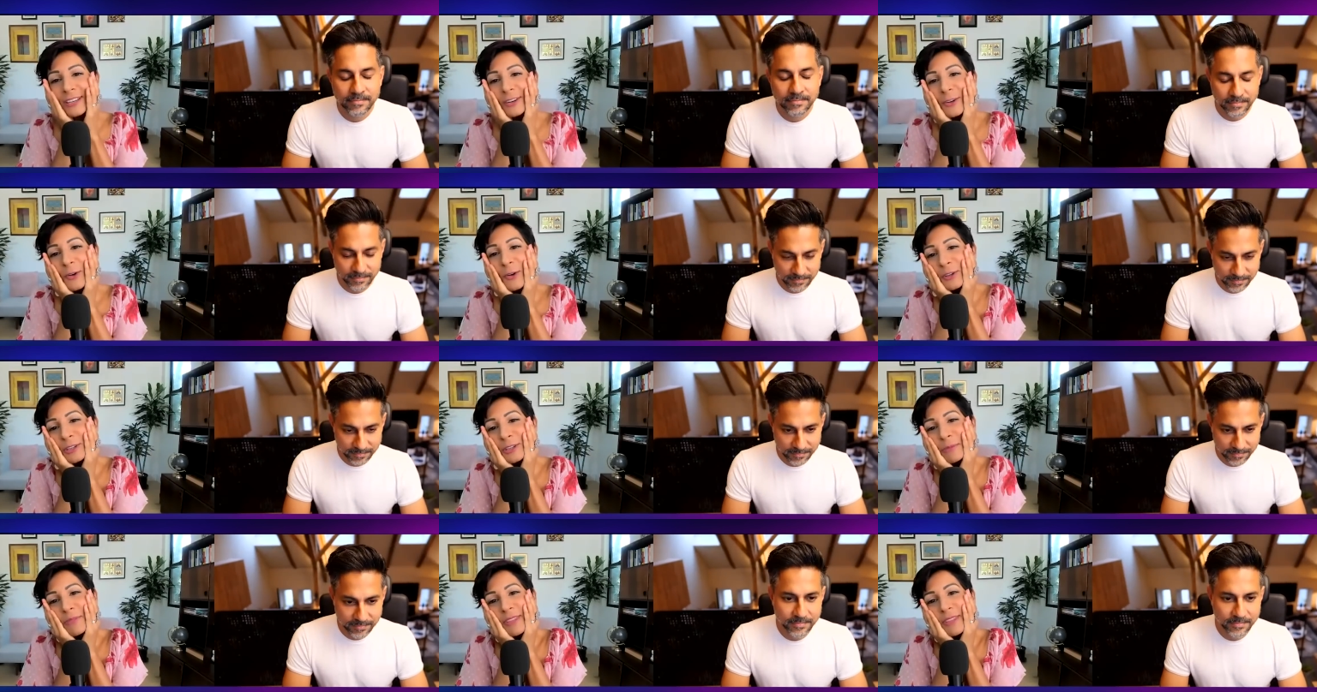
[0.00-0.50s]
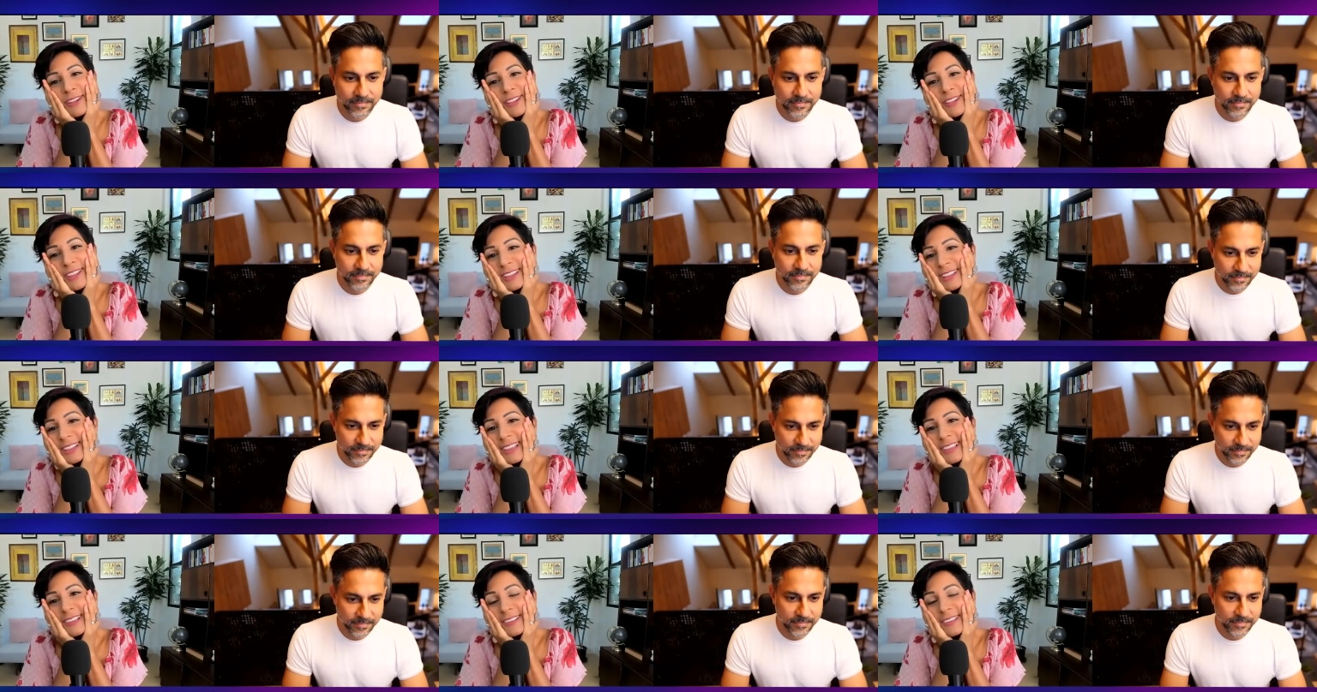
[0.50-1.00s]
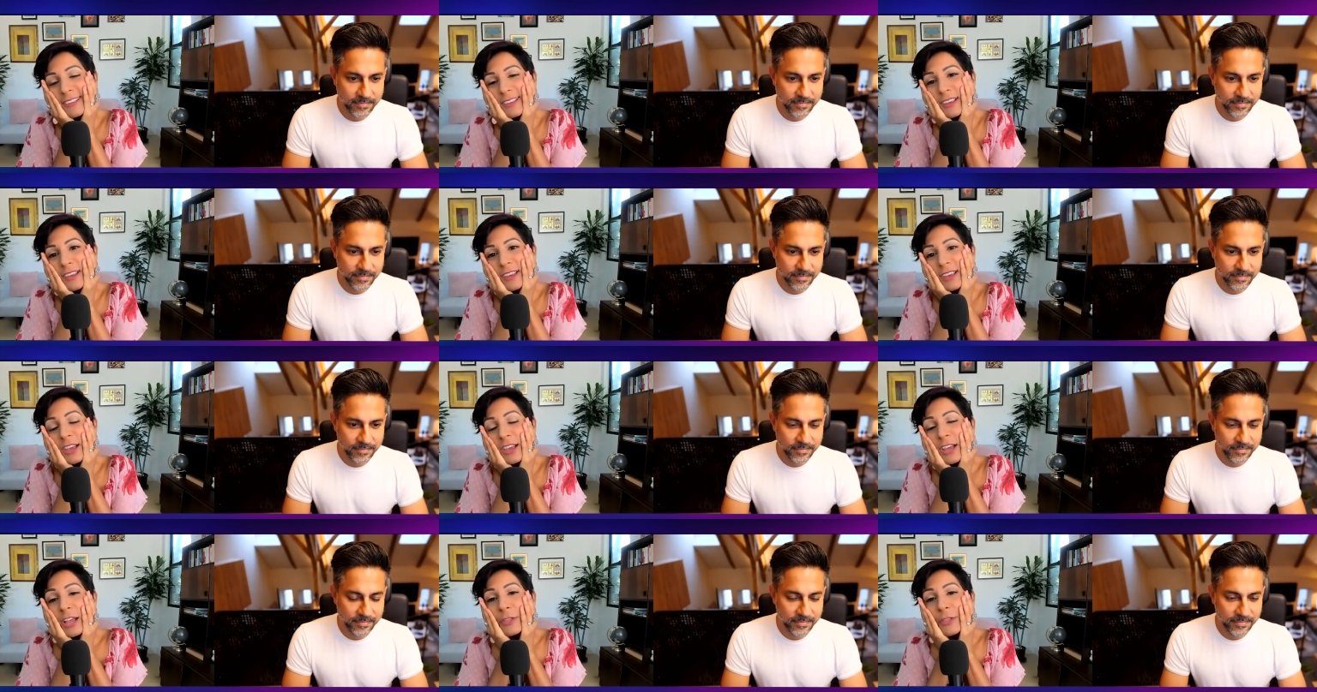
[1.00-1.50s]
Speaker 1: and hold him there like this.
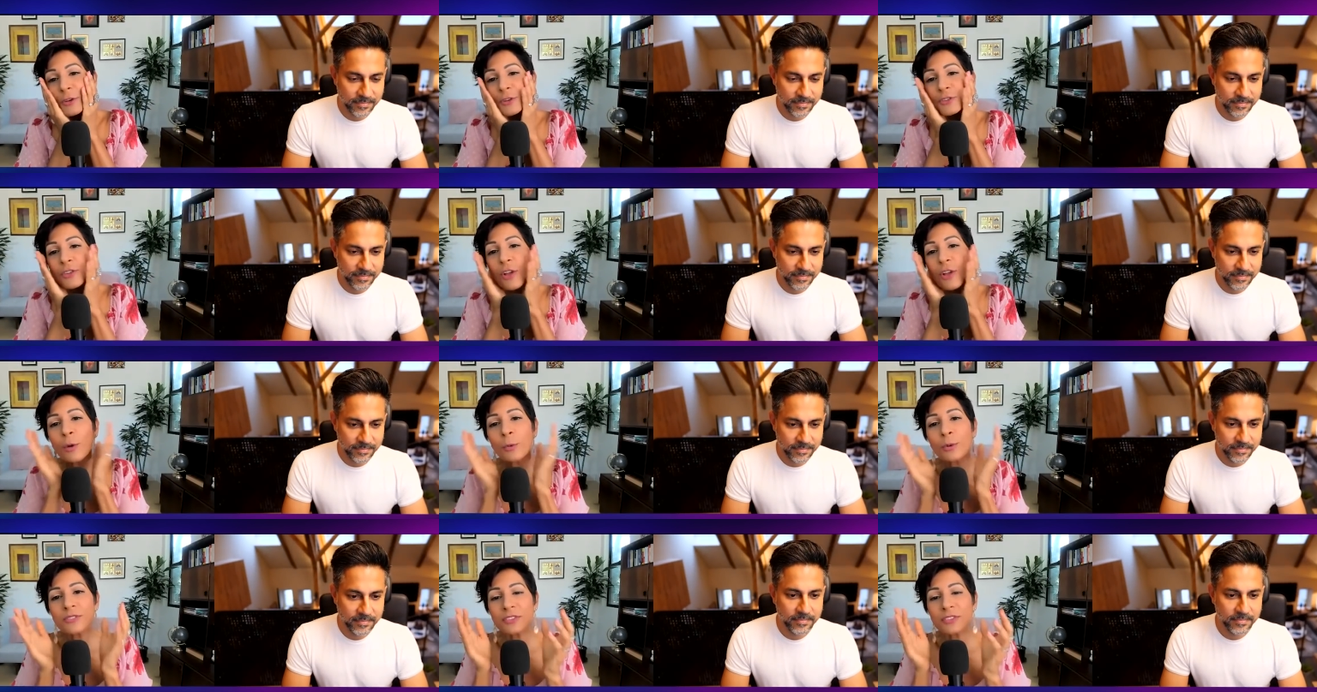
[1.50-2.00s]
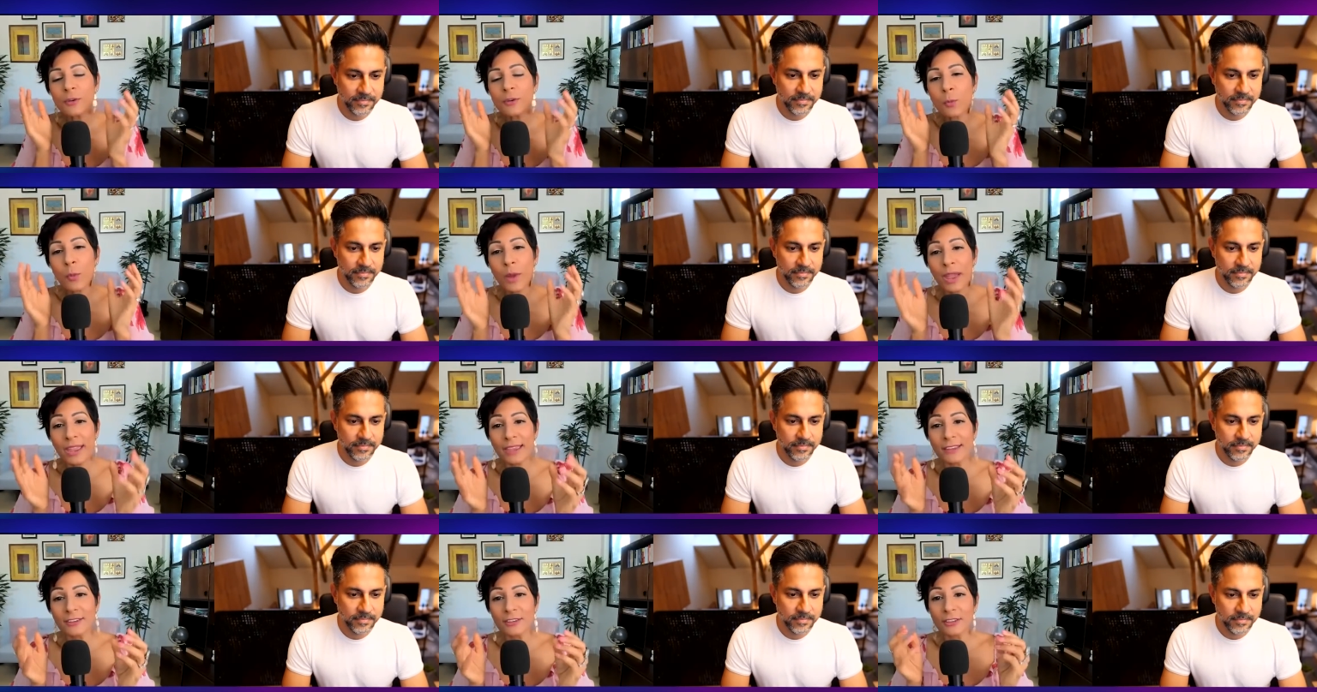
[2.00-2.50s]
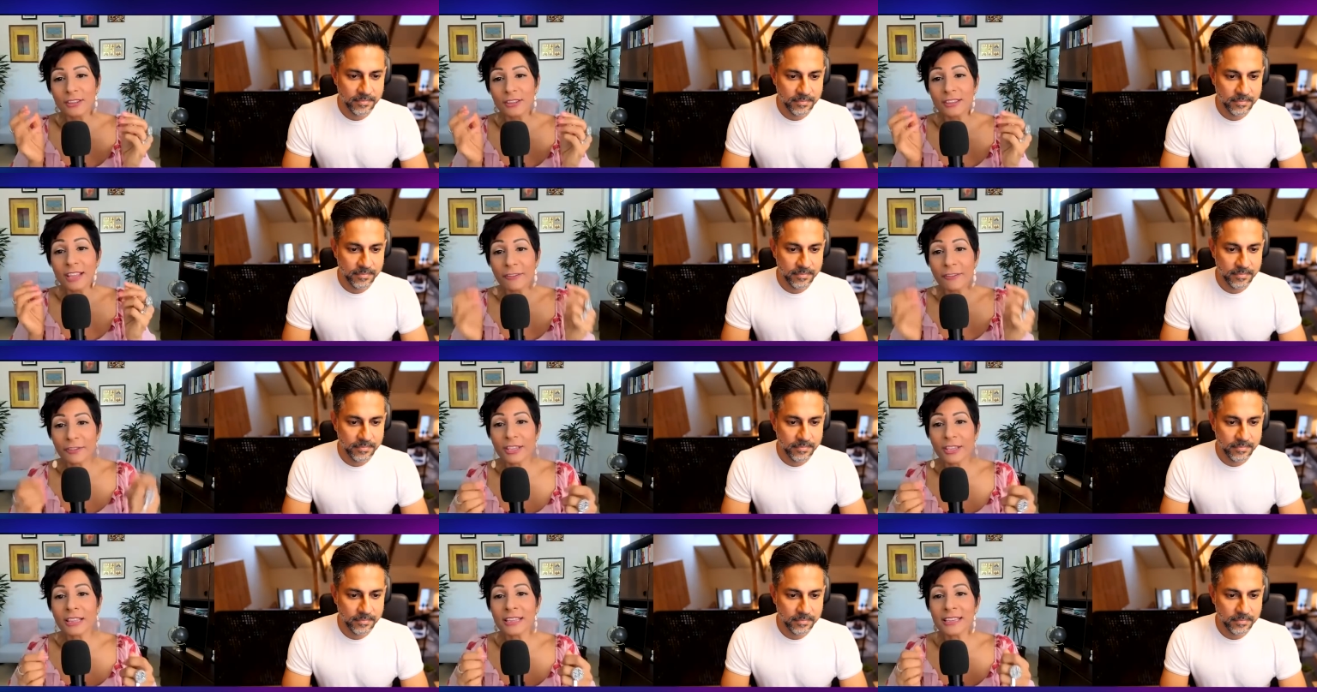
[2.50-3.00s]
There's always a way to
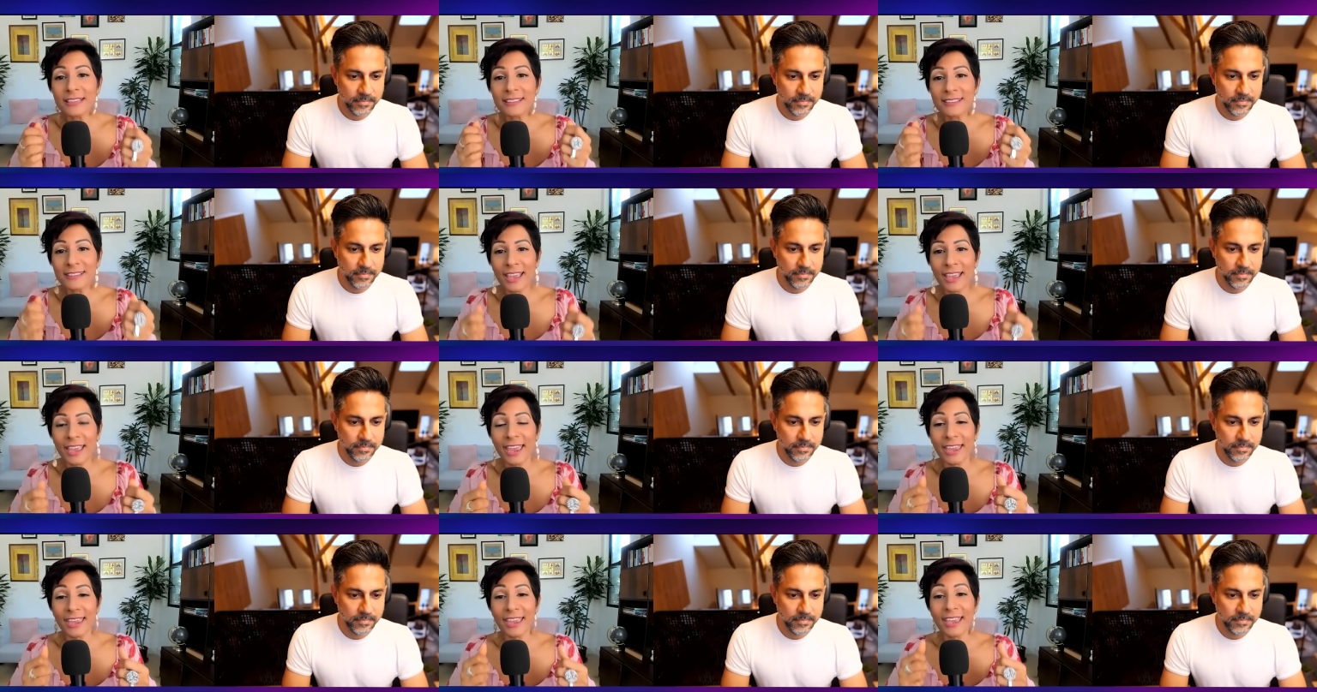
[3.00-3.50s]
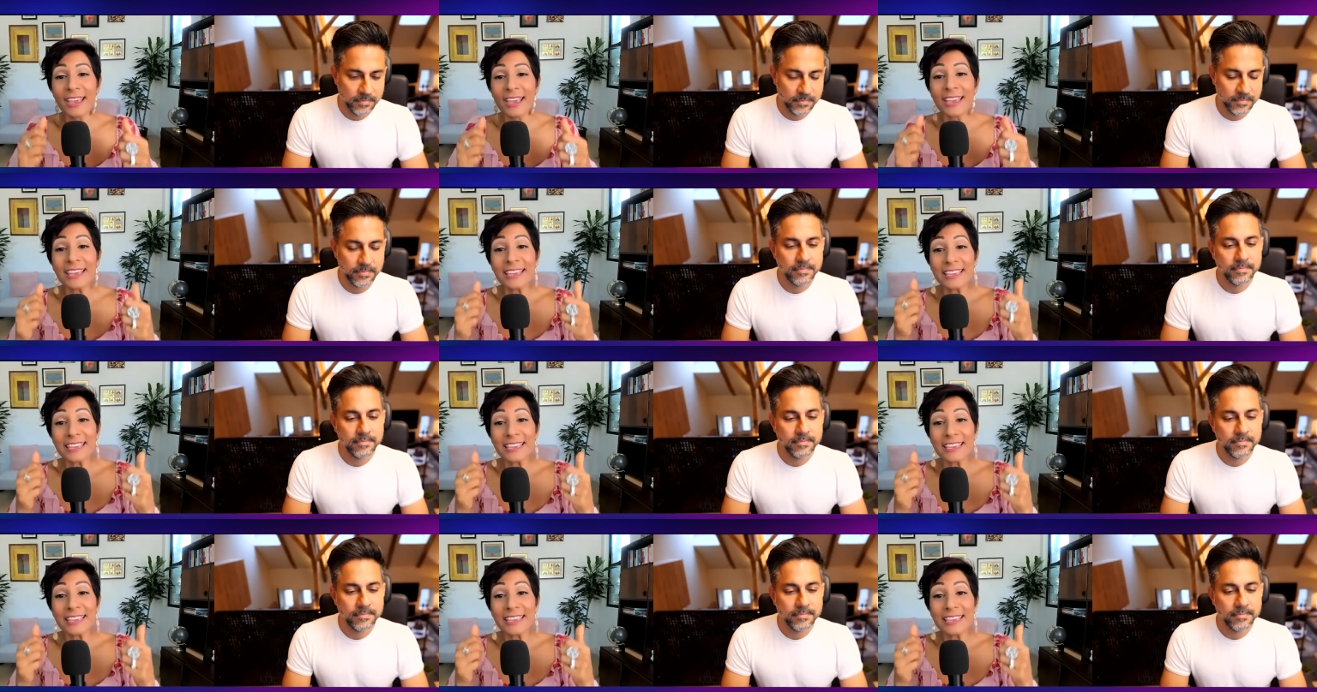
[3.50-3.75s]
lovingly say